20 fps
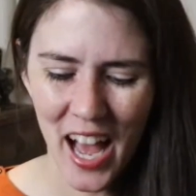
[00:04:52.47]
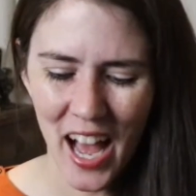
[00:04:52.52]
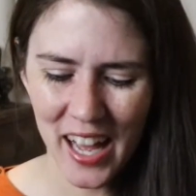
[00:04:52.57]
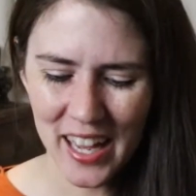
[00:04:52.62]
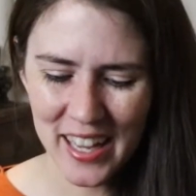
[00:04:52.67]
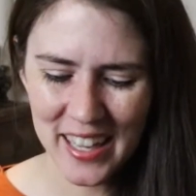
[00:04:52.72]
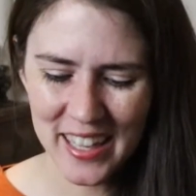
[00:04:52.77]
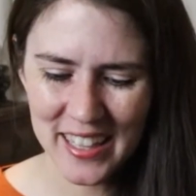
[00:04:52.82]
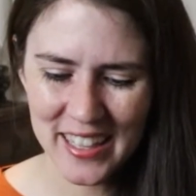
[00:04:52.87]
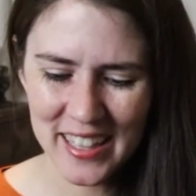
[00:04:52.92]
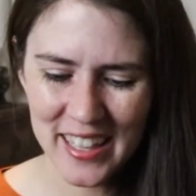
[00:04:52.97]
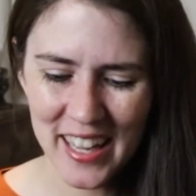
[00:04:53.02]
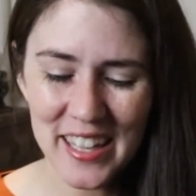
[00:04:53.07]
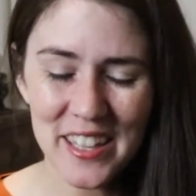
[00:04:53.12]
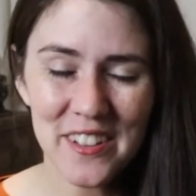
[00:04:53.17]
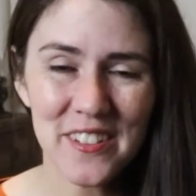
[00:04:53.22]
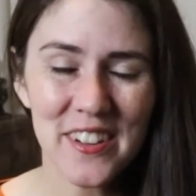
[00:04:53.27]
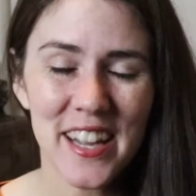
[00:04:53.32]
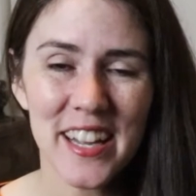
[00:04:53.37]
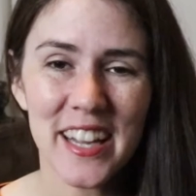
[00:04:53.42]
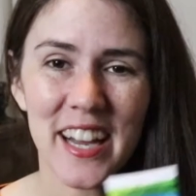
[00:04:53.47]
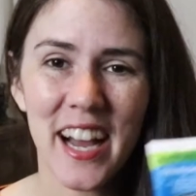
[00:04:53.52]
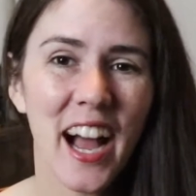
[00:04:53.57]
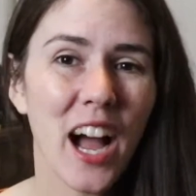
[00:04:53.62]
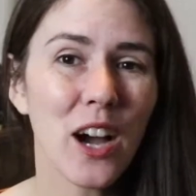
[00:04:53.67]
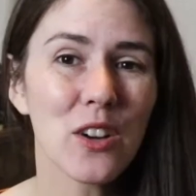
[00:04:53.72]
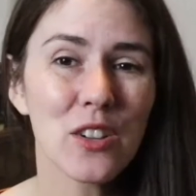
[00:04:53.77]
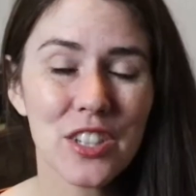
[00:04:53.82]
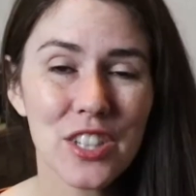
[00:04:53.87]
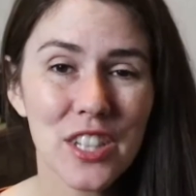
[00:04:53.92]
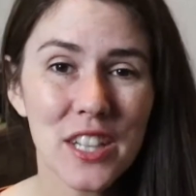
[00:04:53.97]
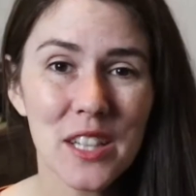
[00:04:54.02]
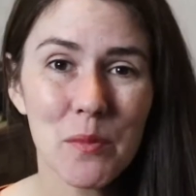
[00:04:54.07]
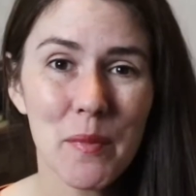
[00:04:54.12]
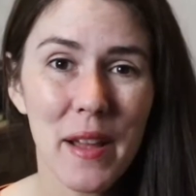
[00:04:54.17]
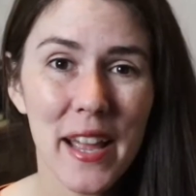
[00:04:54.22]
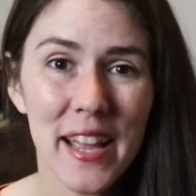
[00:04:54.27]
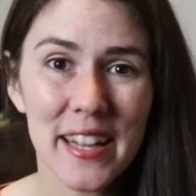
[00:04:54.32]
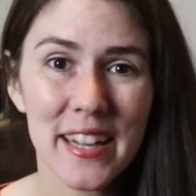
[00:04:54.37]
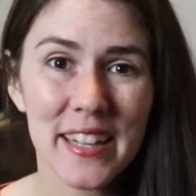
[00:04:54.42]
Anyway, I wish they'd
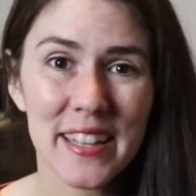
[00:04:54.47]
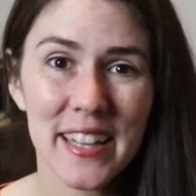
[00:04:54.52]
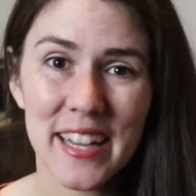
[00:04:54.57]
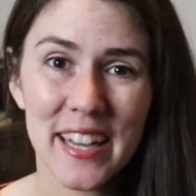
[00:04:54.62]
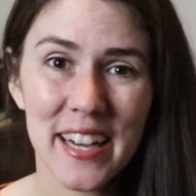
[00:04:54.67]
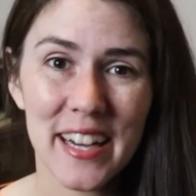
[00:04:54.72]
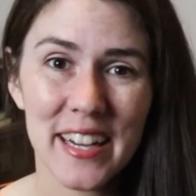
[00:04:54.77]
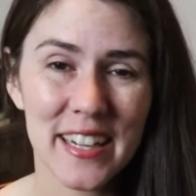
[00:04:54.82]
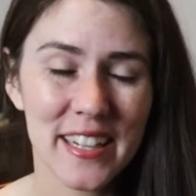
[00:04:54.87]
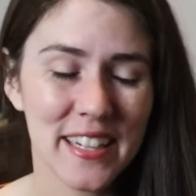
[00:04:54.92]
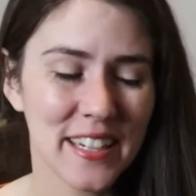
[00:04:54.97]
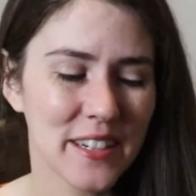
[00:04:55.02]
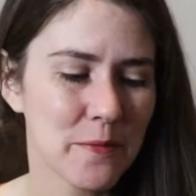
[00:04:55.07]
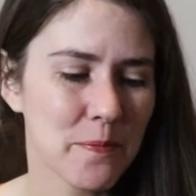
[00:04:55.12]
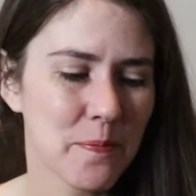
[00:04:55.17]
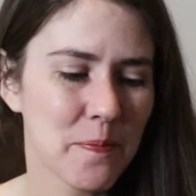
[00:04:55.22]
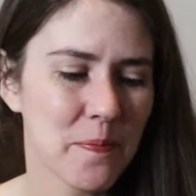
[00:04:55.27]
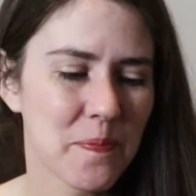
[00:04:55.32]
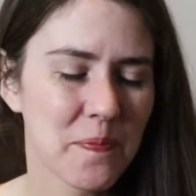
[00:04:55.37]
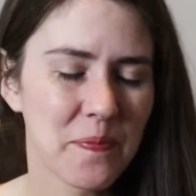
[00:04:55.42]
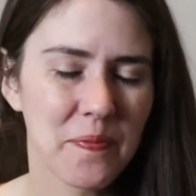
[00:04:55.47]
make like a